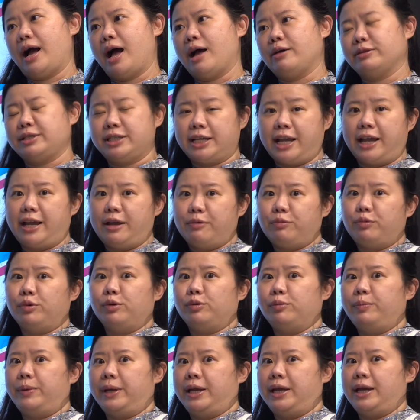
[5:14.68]
I would say it
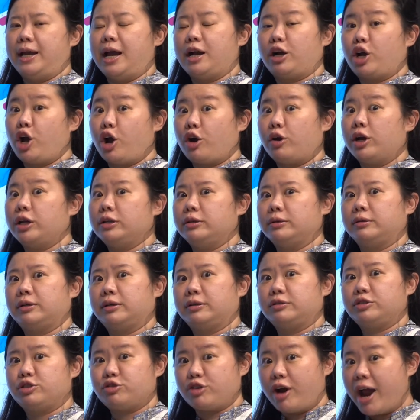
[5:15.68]
will be a current
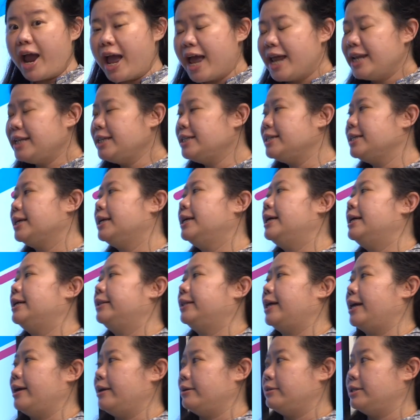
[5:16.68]
trend
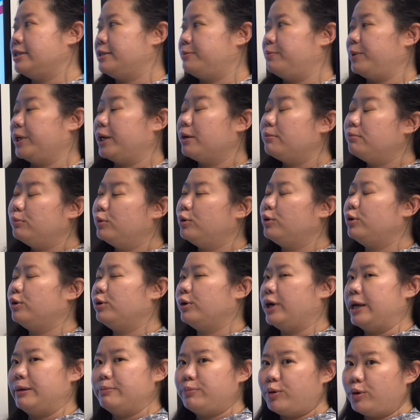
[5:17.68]
that it's become
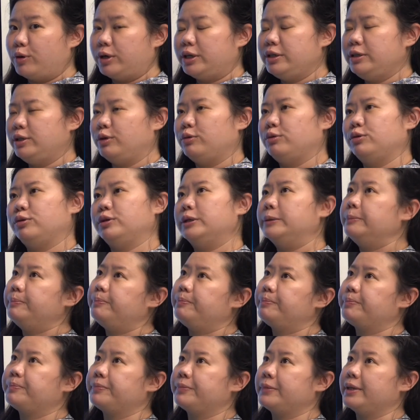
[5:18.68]
more important, or
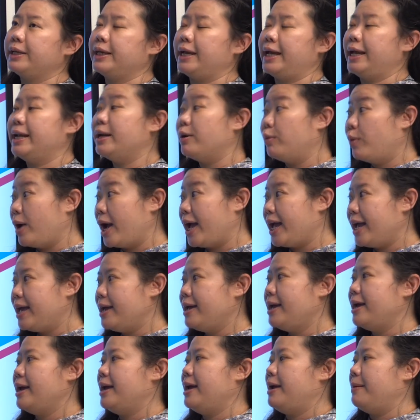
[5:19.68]
in a
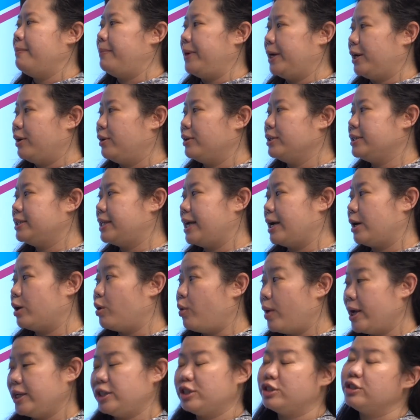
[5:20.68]
way, because their
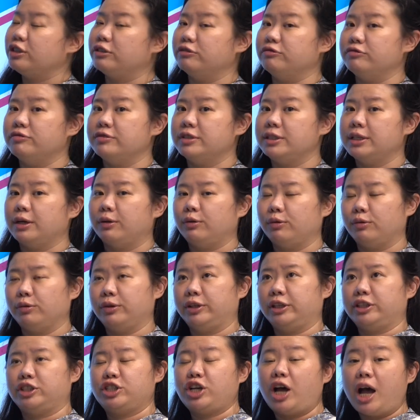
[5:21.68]
questions or
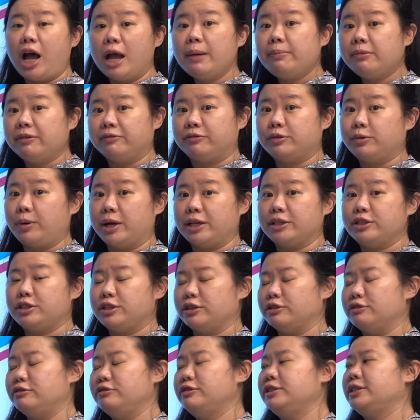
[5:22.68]
the type of
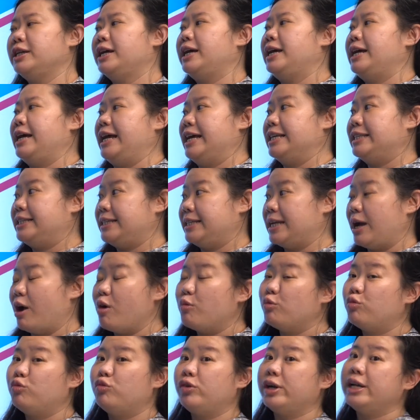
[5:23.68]
questions, it's
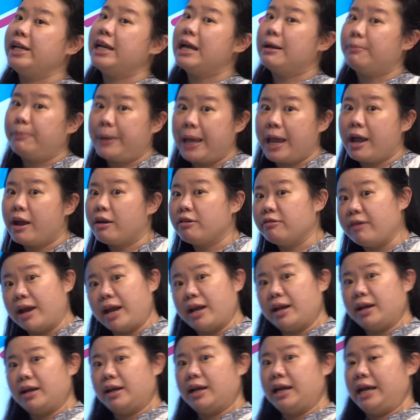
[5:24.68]

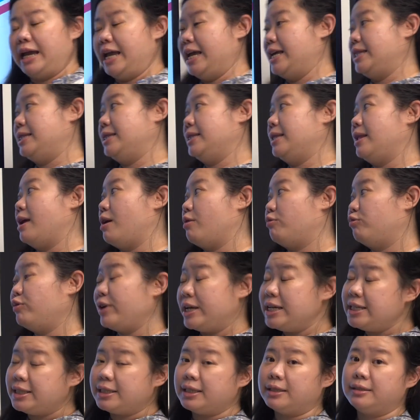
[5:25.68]
reappearing in
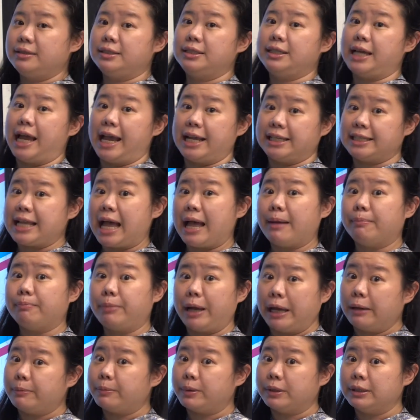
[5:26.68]
recent exam
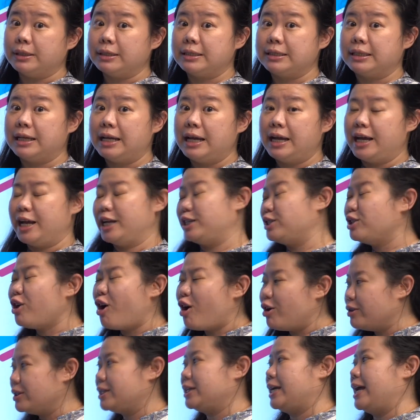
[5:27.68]
papers. It's
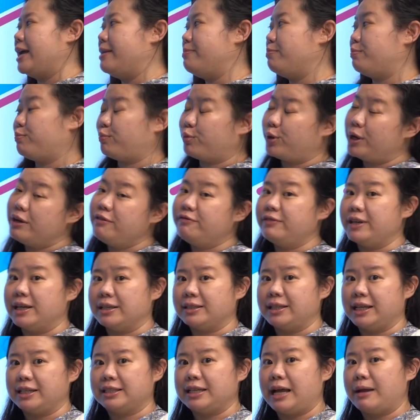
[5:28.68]
not in
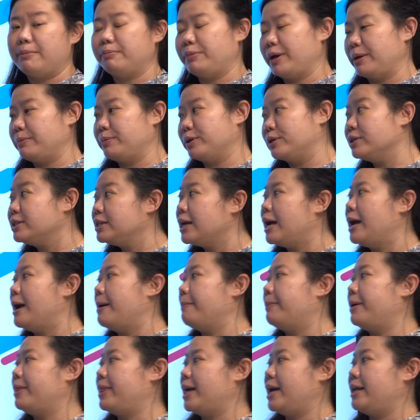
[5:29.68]
previous exam papers,
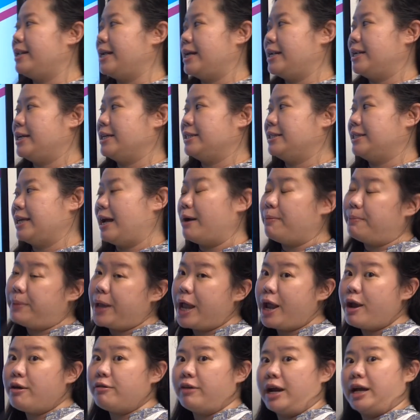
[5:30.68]
but then it is
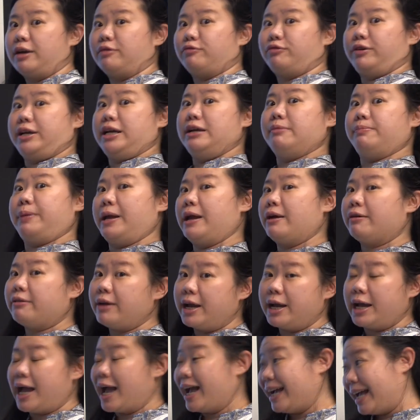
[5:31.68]

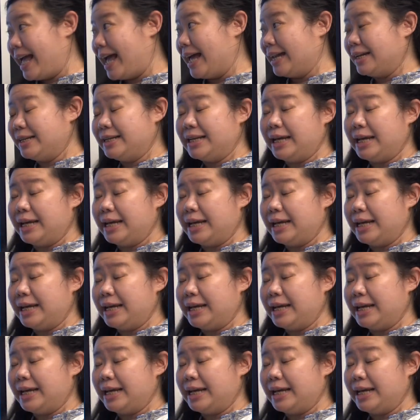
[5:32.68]
reappearing again